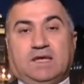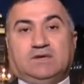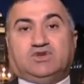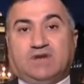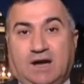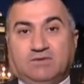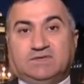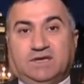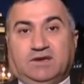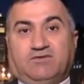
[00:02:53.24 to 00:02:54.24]

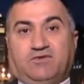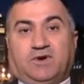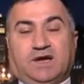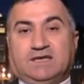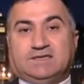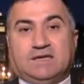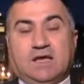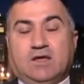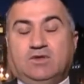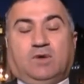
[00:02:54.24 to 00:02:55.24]
shouting for us,
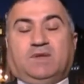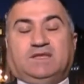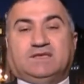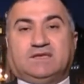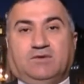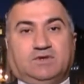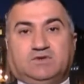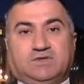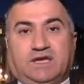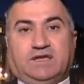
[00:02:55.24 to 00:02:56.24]
nobody is going
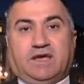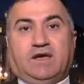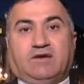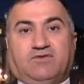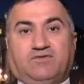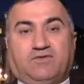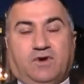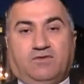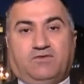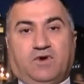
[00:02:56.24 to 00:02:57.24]
to take care
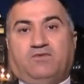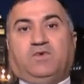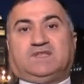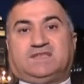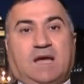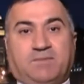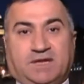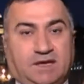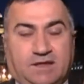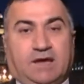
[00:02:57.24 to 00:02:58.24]
of what's
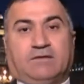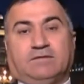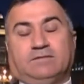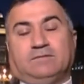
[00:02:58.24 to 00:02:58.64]
happening there.